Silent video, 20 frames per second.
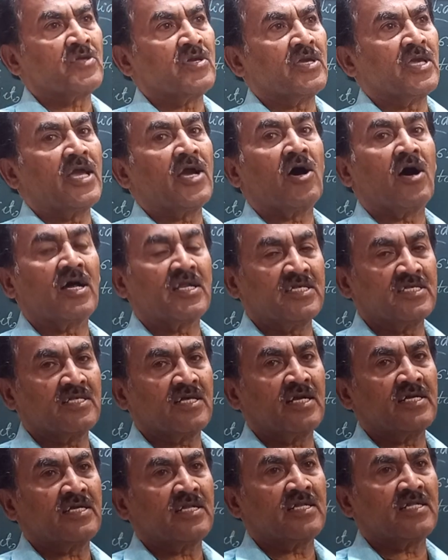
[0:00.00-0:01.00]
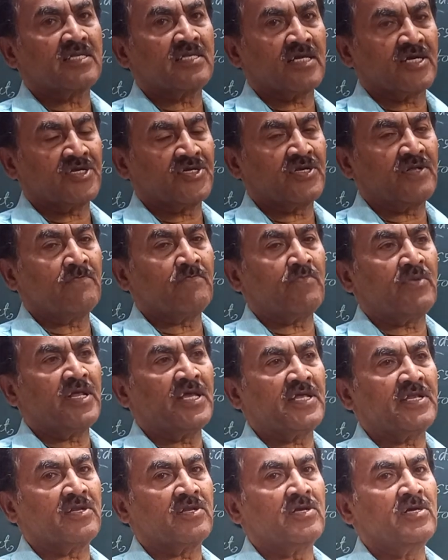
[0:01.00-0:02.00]
a horizontal section
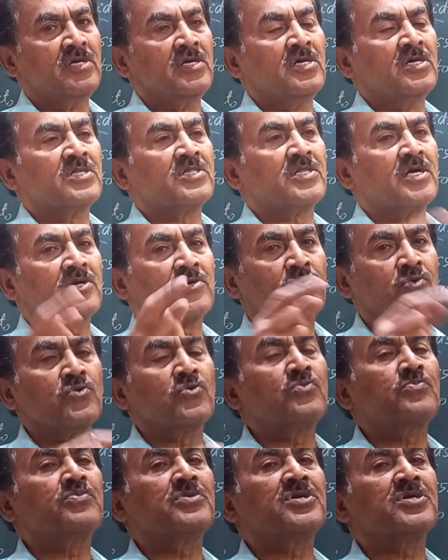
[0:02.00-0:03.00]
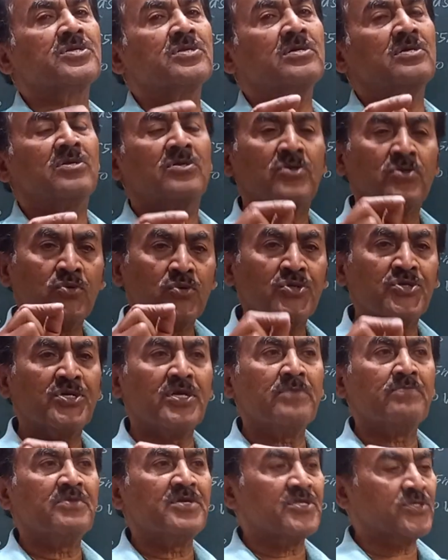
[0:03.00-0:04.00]
plane, the true
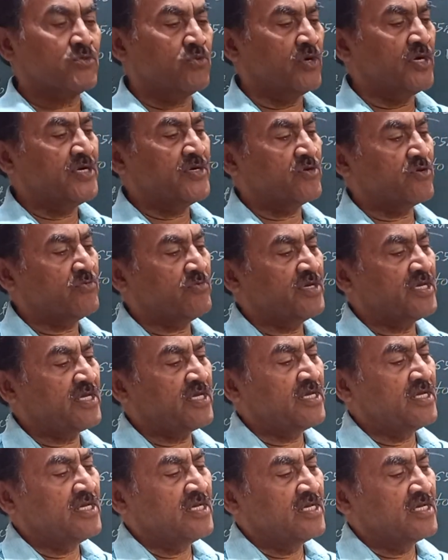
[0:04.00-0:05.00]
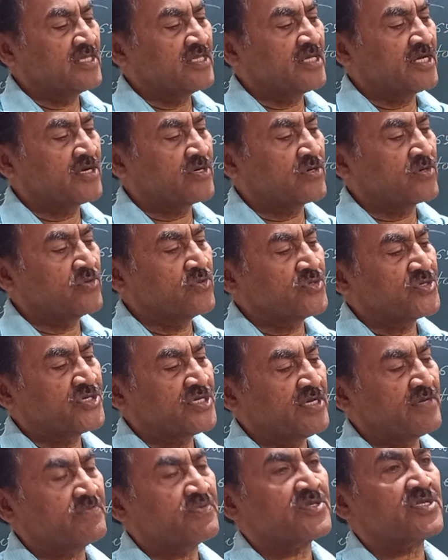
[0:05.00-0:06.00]
shape is going to be the true
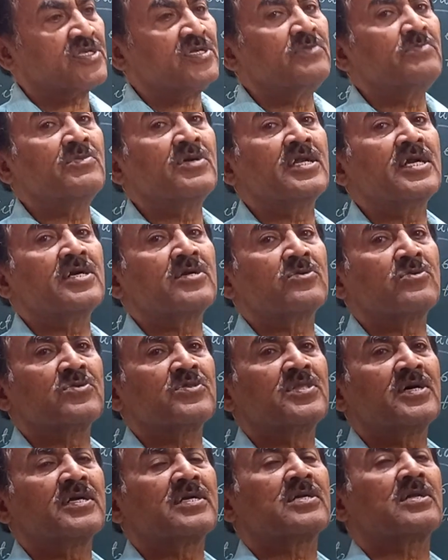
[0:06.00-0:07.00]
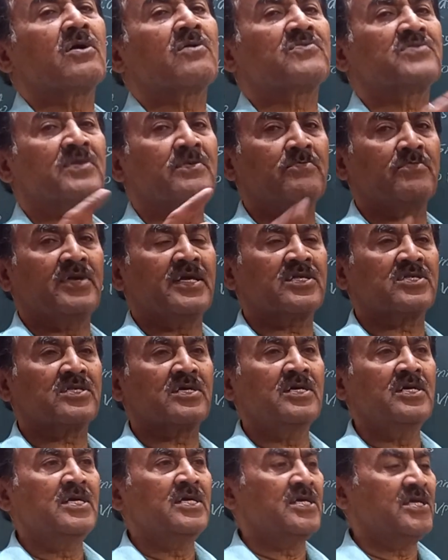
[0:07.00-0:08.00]
shape similar to that of the base.
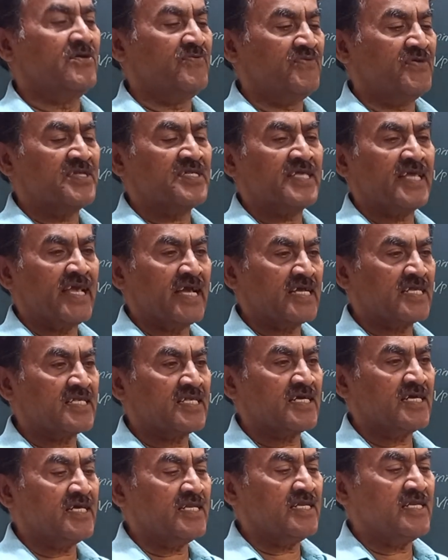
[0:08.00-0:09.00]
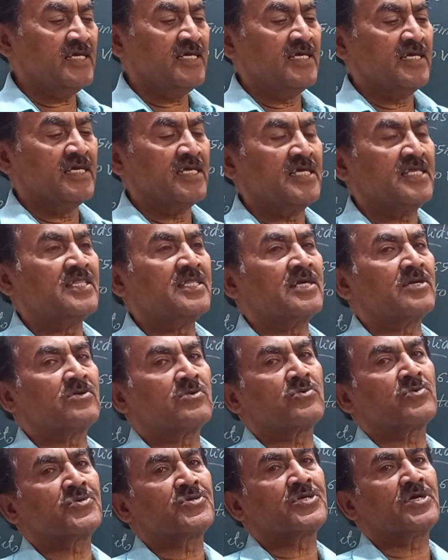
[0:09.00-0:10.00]
If it is a hexagon, in the
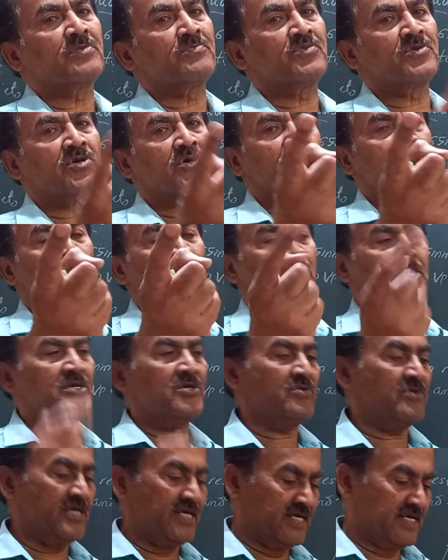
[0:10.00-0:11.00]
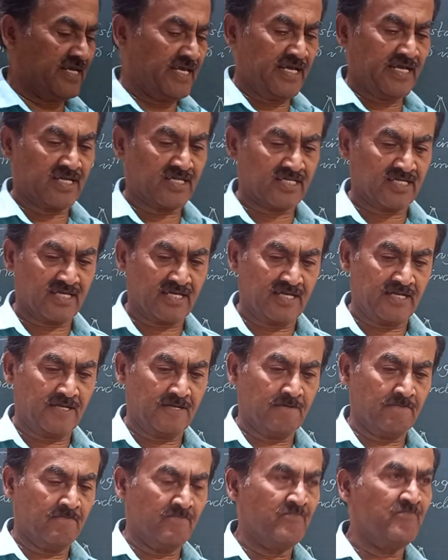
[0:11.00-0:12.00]
true shape you are going to get a hexagon.
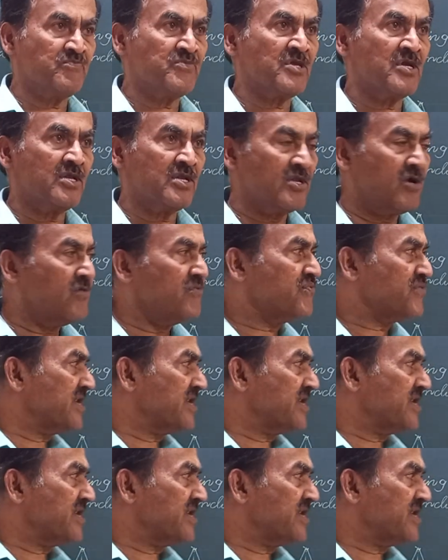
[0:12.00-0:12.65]
Now